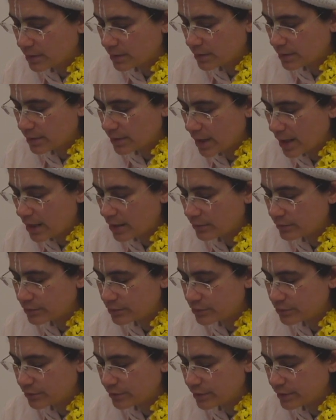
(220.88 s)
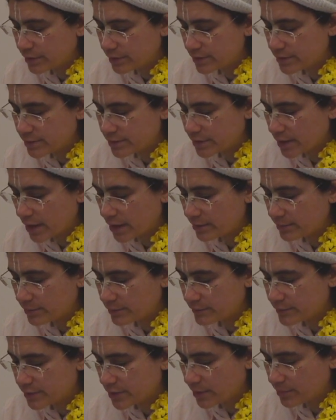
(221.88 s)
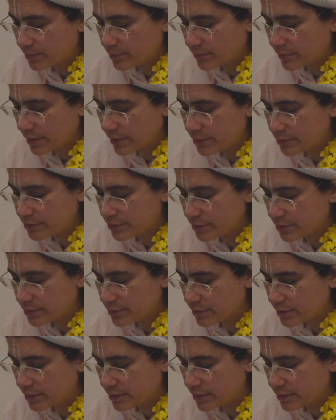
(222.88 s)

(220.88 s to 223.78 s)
Now, during this time of separation,